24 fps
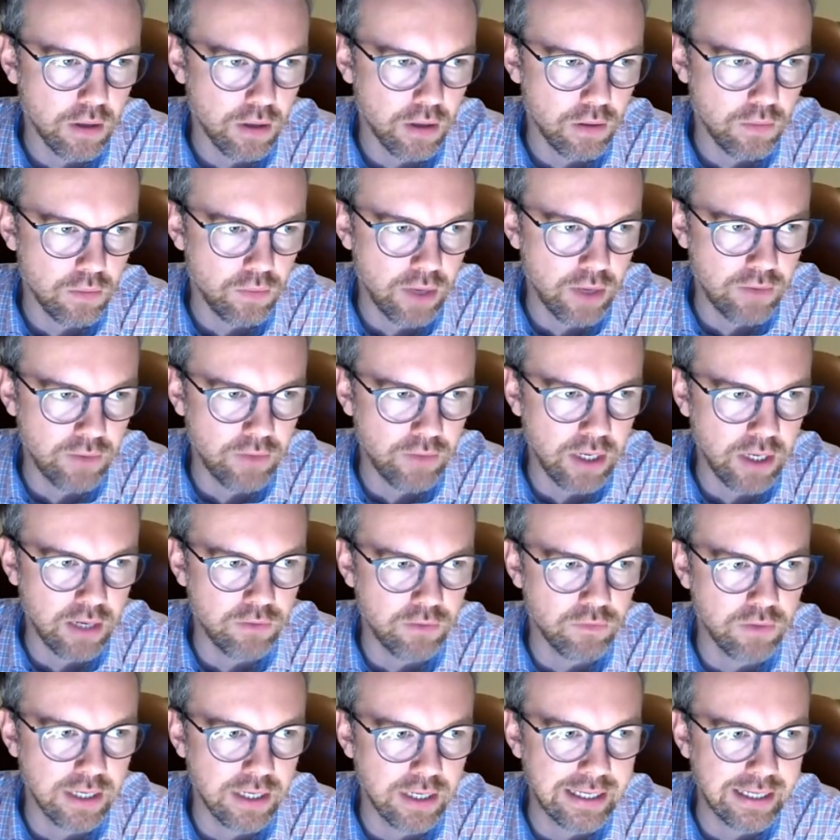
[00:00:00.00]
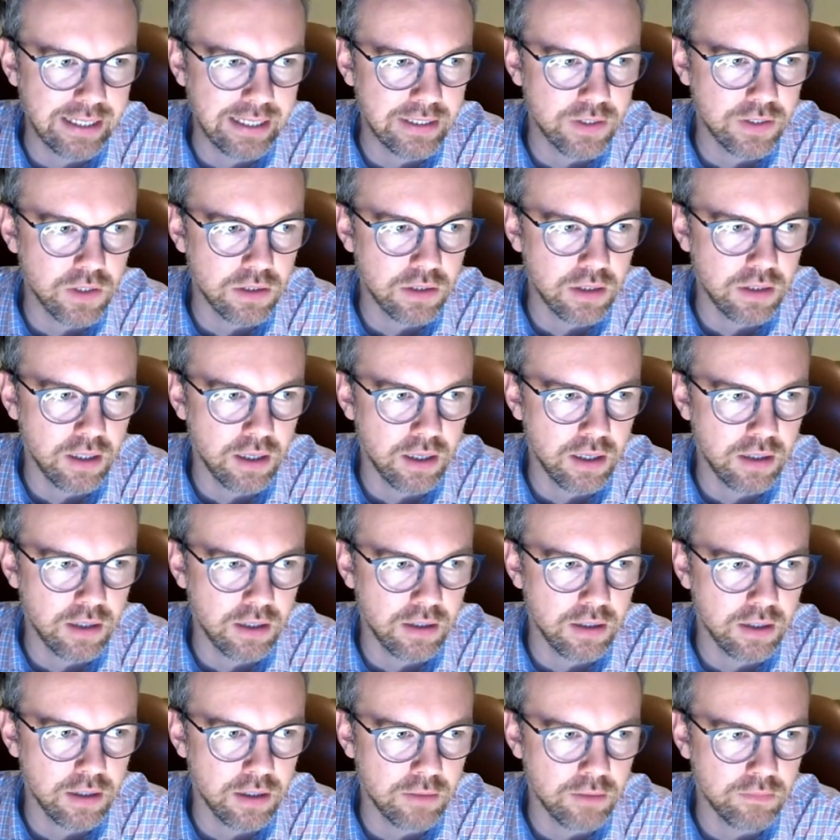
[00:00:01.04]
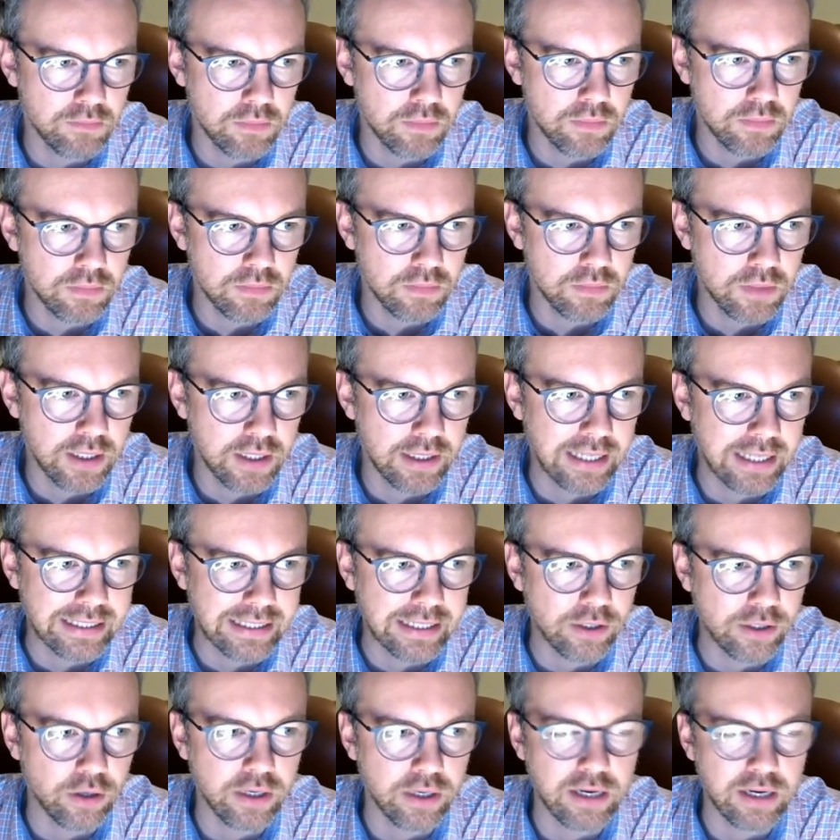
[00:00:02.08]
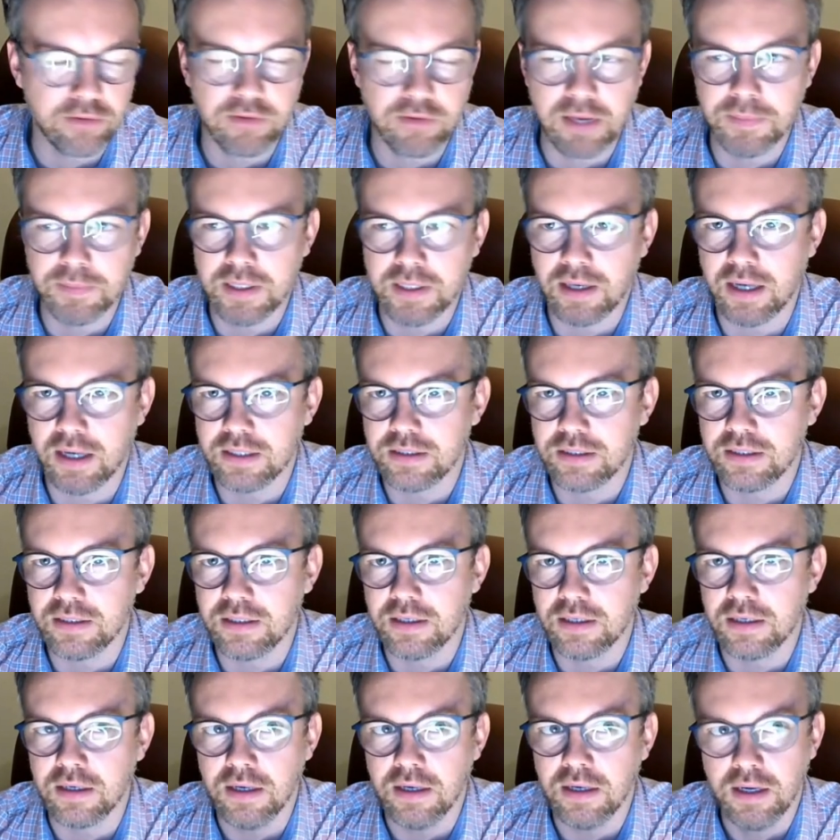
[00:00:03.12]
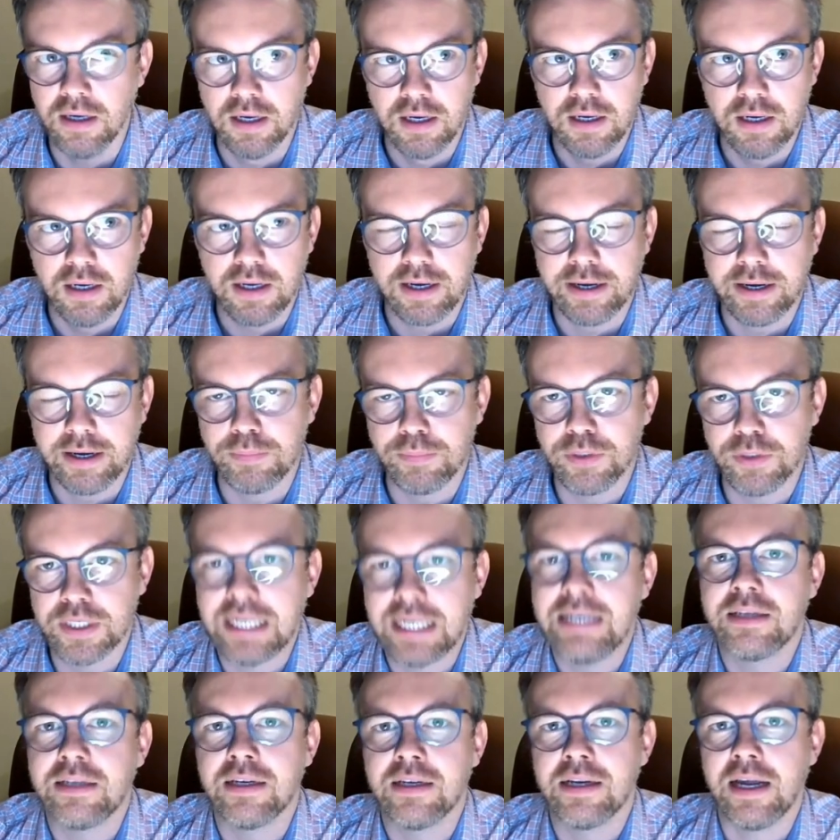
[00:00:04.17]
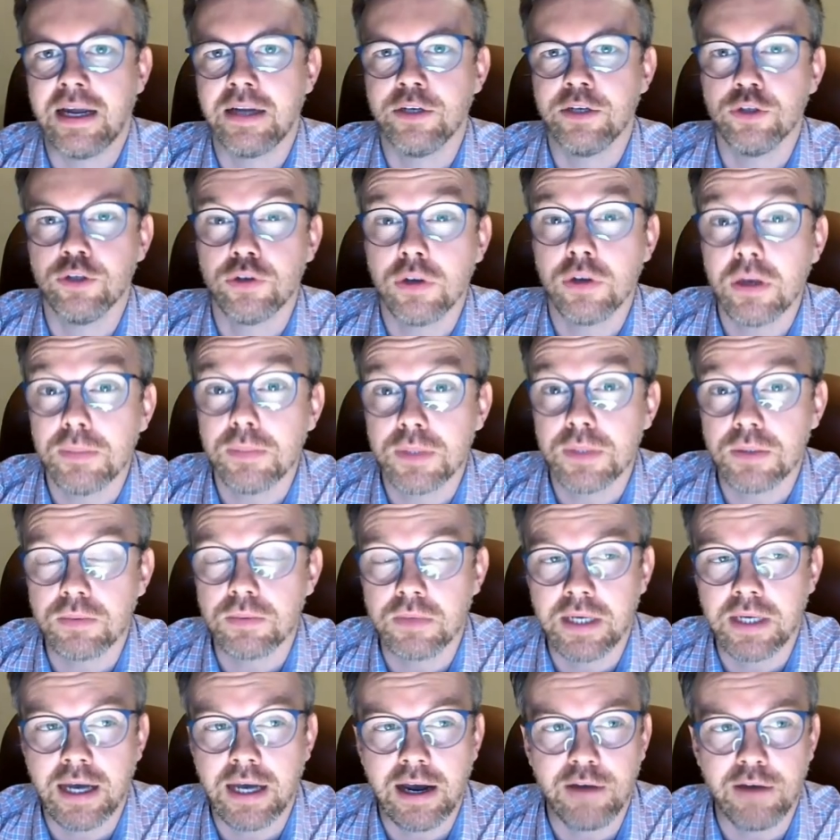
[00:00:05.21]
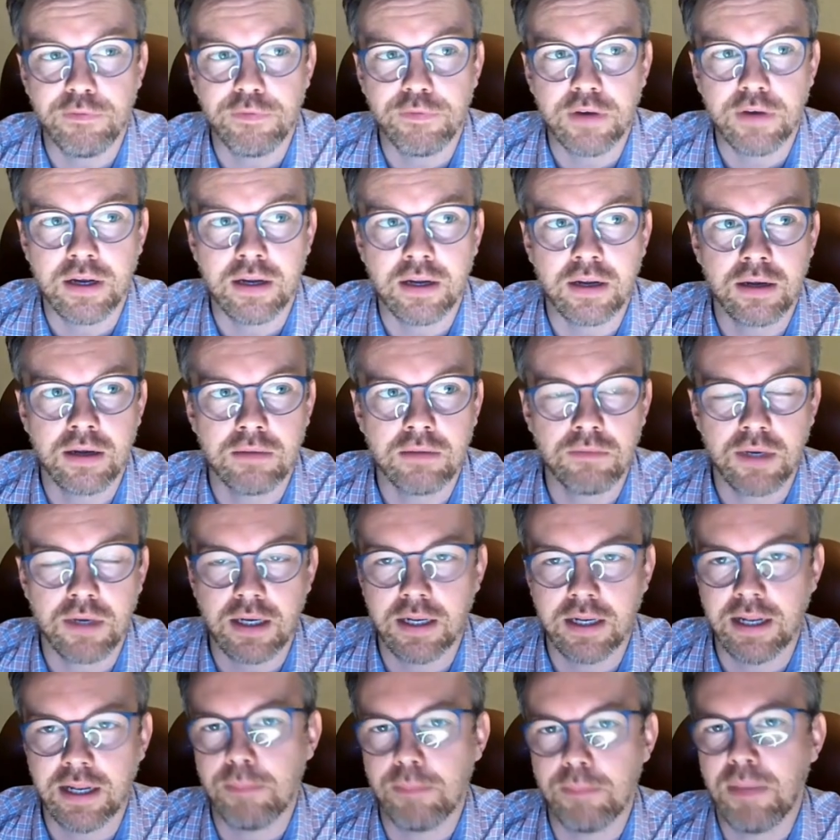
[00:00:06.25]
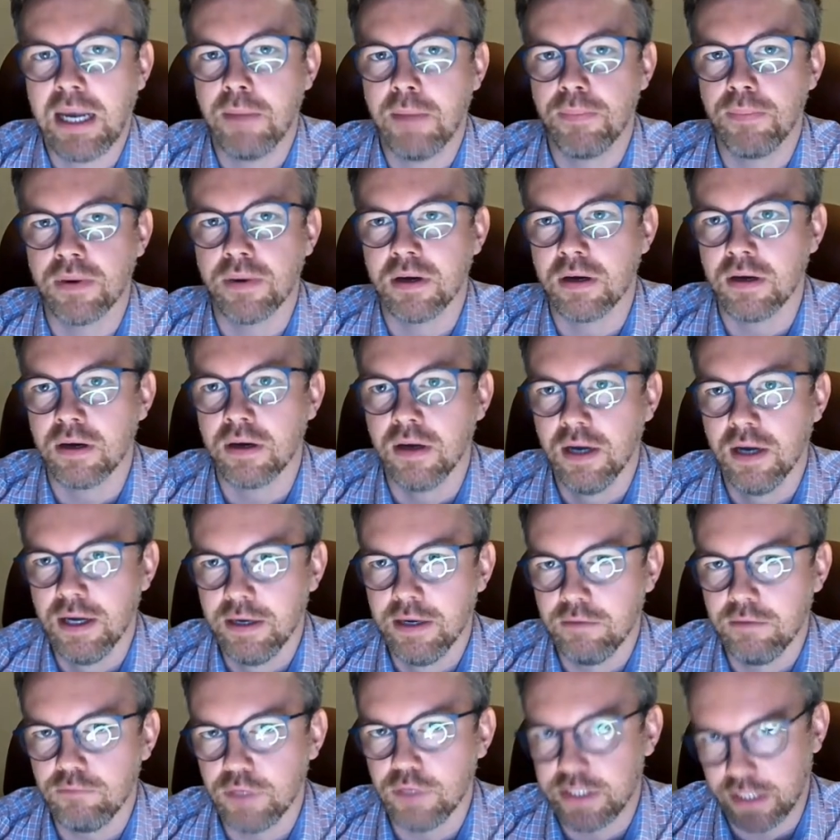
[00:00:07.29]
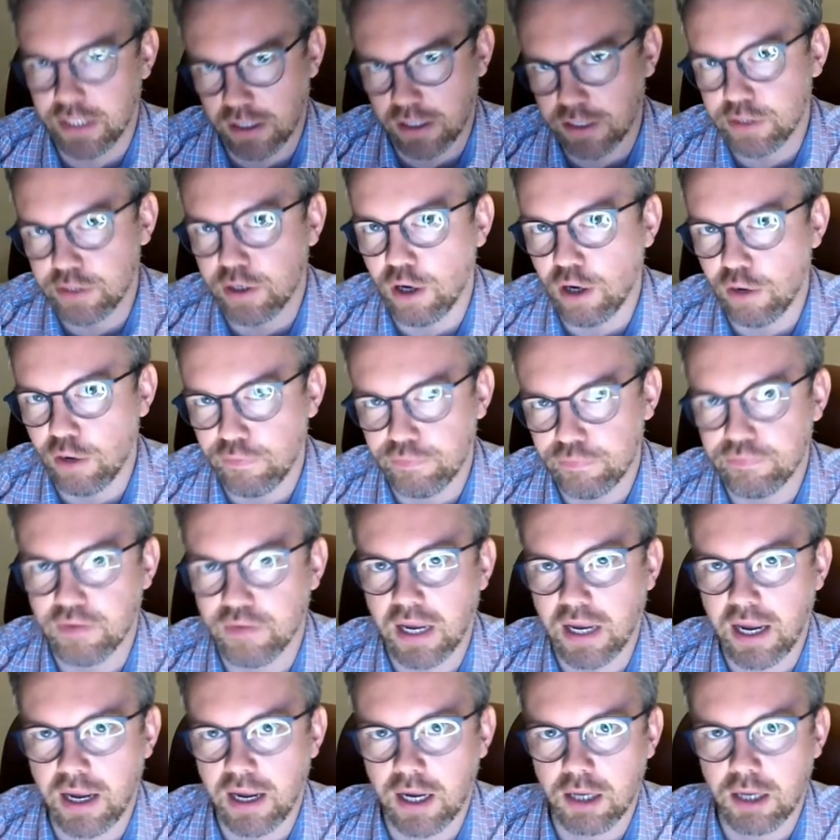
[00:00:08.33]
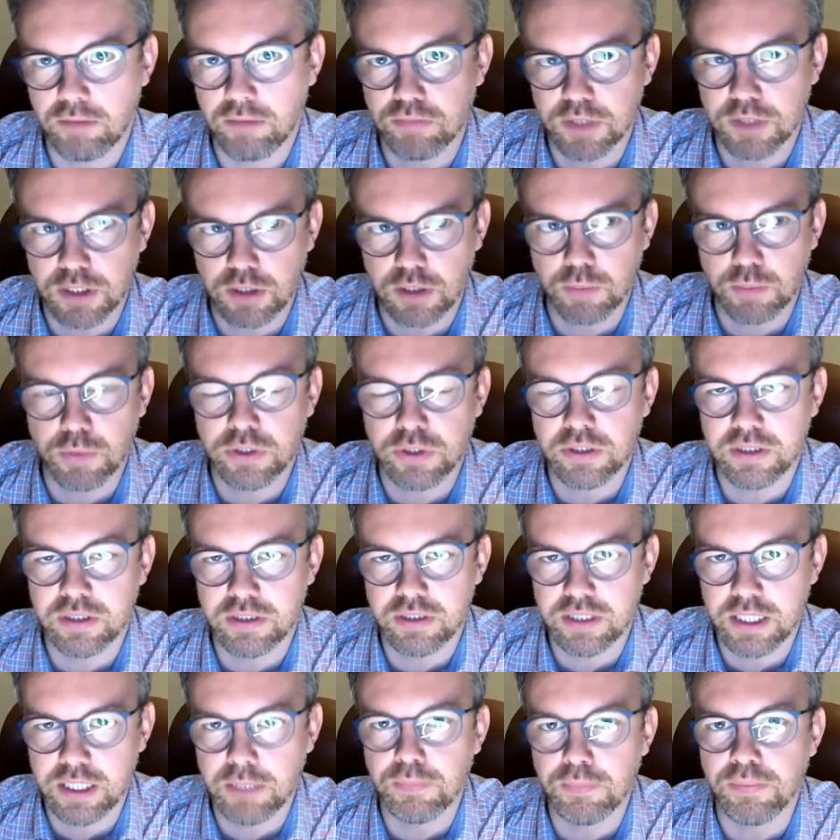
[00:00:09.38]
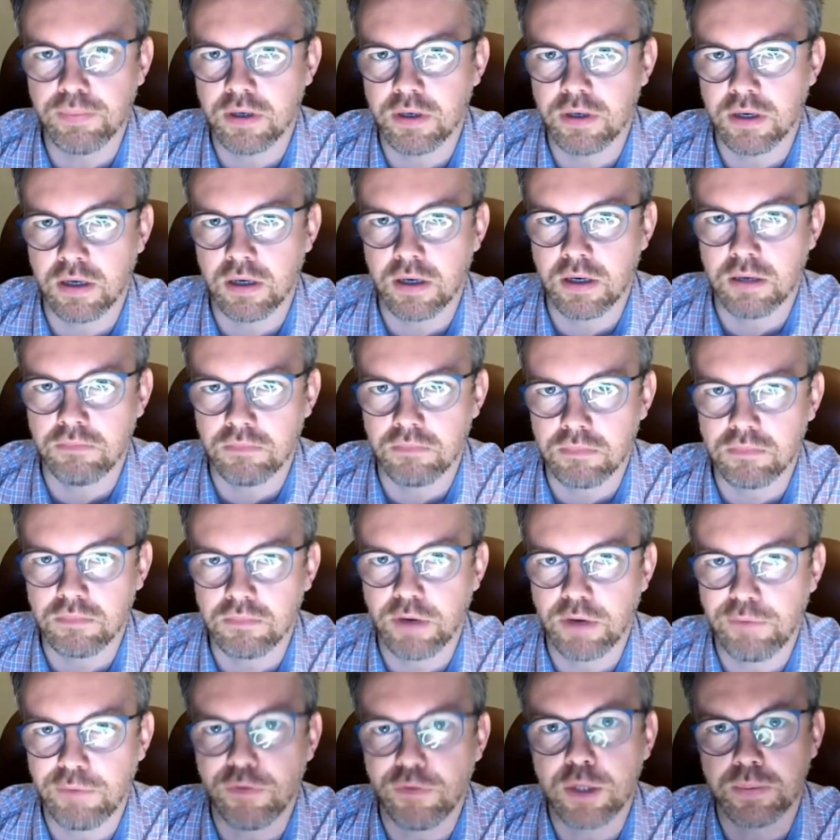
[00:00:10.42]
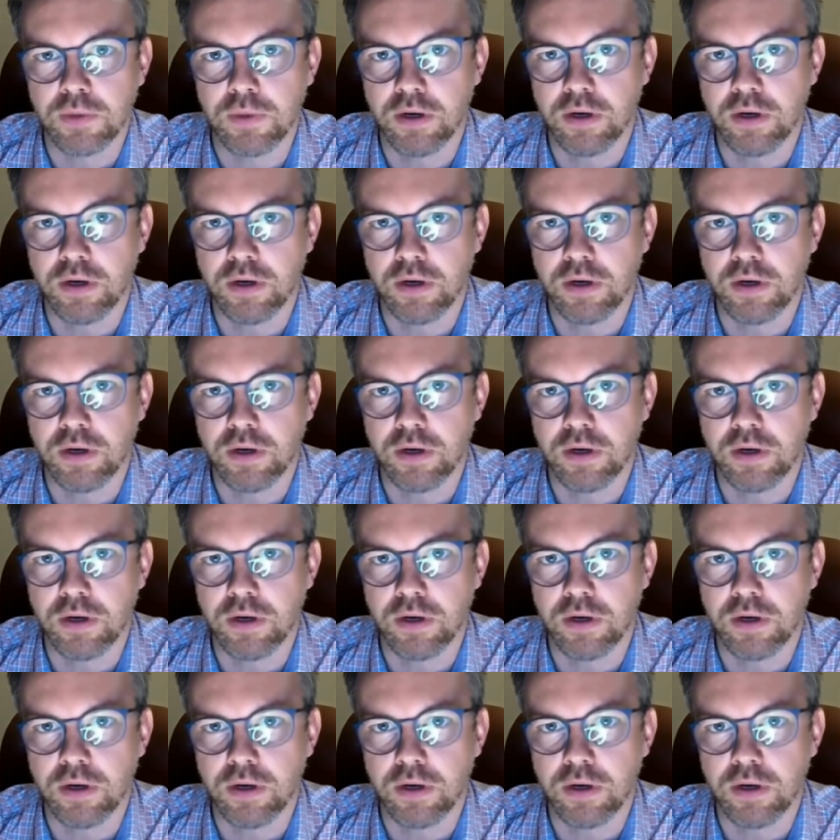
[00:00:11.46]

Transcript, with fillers: When we released uh, the the NetHack learning environment last year and presented it at NeurIPS, we have uh, in that paper results of a distributed deep um, reinforcement